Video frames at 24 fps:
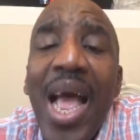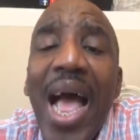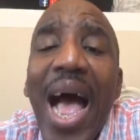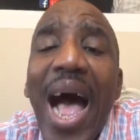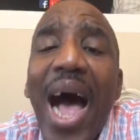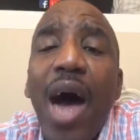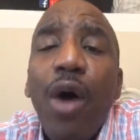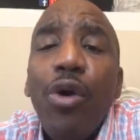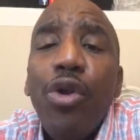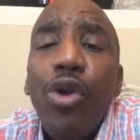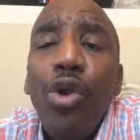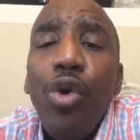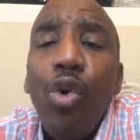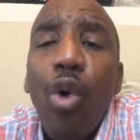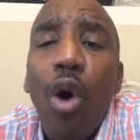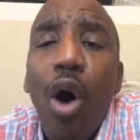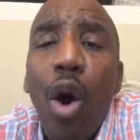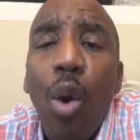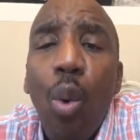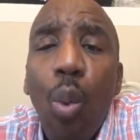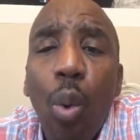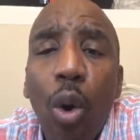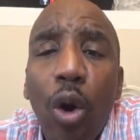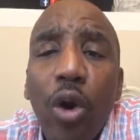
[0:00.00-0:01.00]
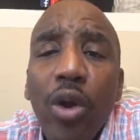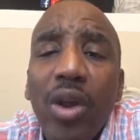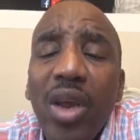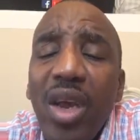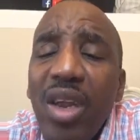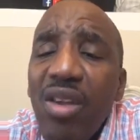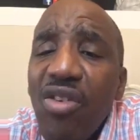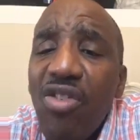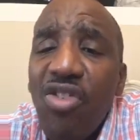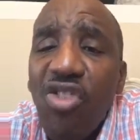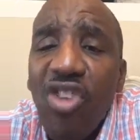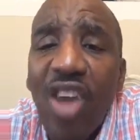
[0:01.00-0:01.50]
how you are
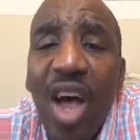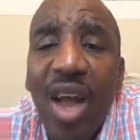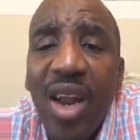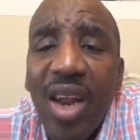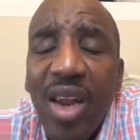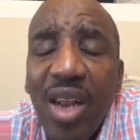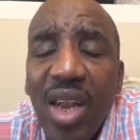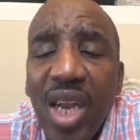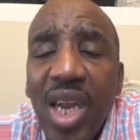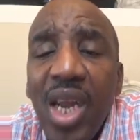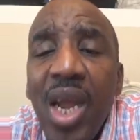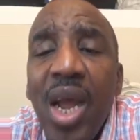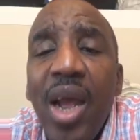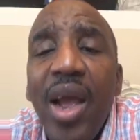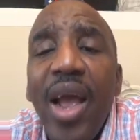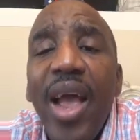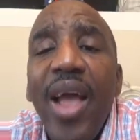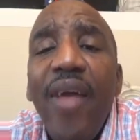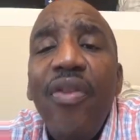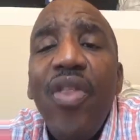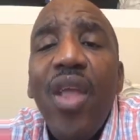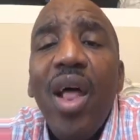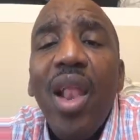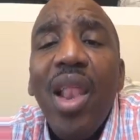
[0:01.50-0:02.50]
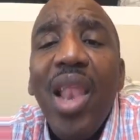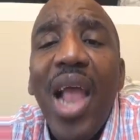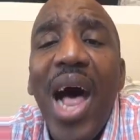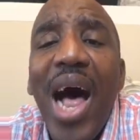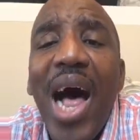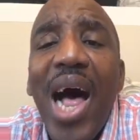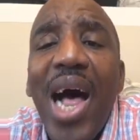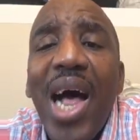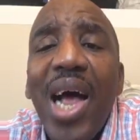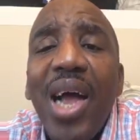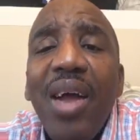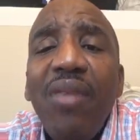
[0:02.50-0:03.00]
working suddenly in the
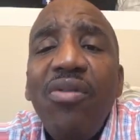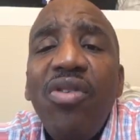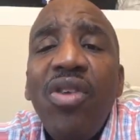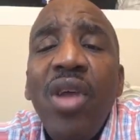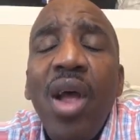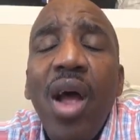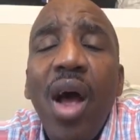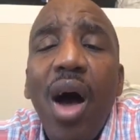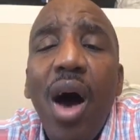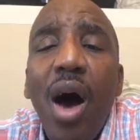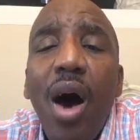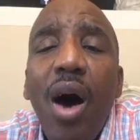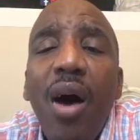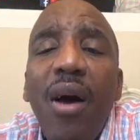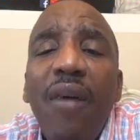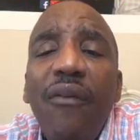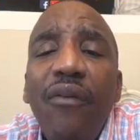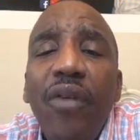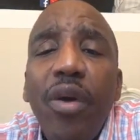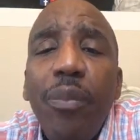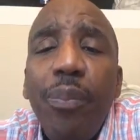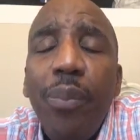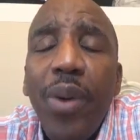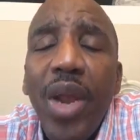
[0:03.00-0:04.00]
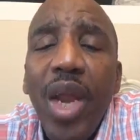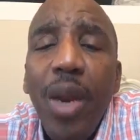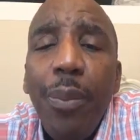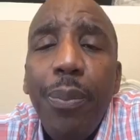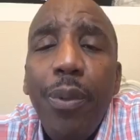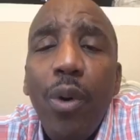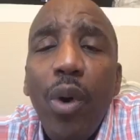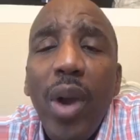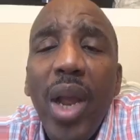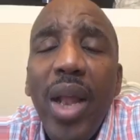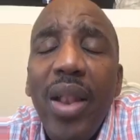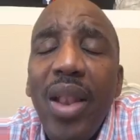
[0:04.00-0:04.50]
lives of the
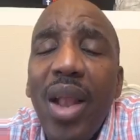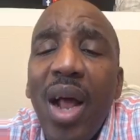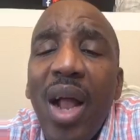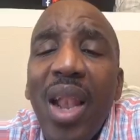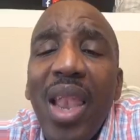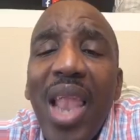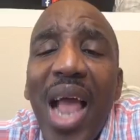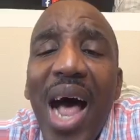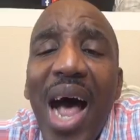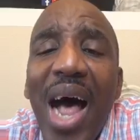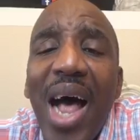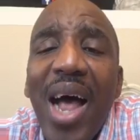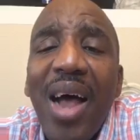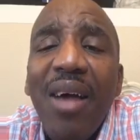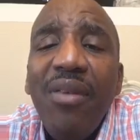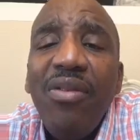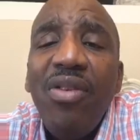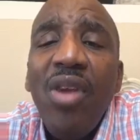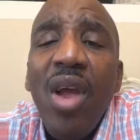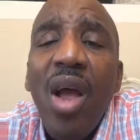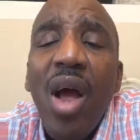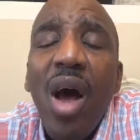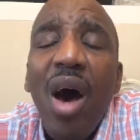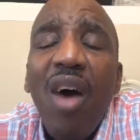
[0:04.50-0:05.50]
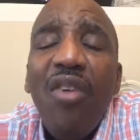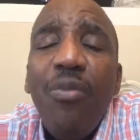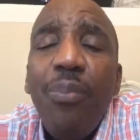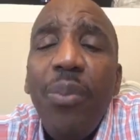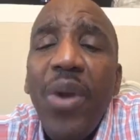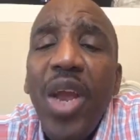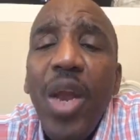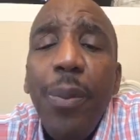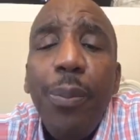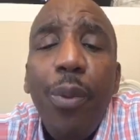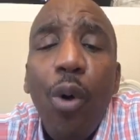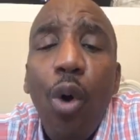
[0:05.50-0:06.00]
people, in the lives of
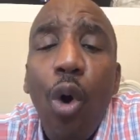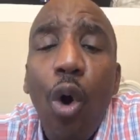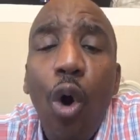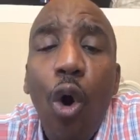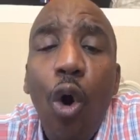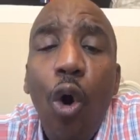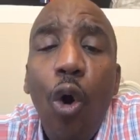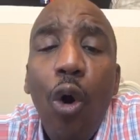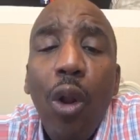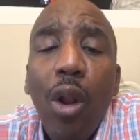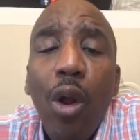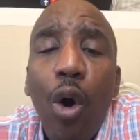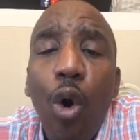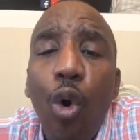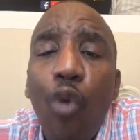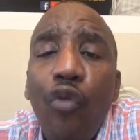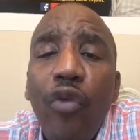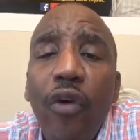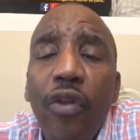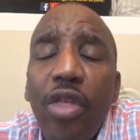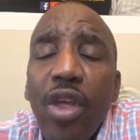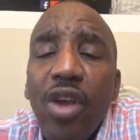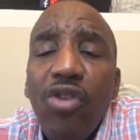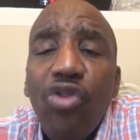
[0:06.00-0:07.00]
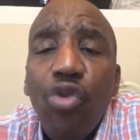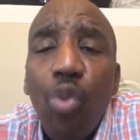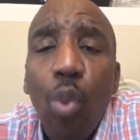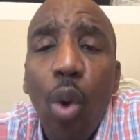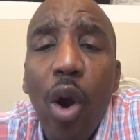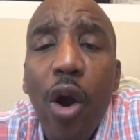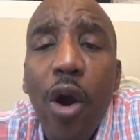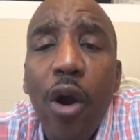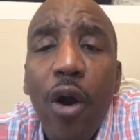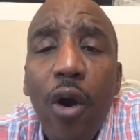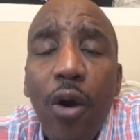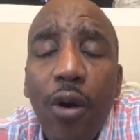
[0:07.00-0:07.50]
people all over this
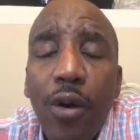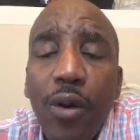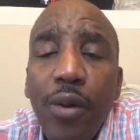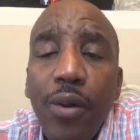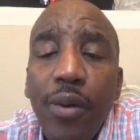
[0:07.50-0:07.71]
world.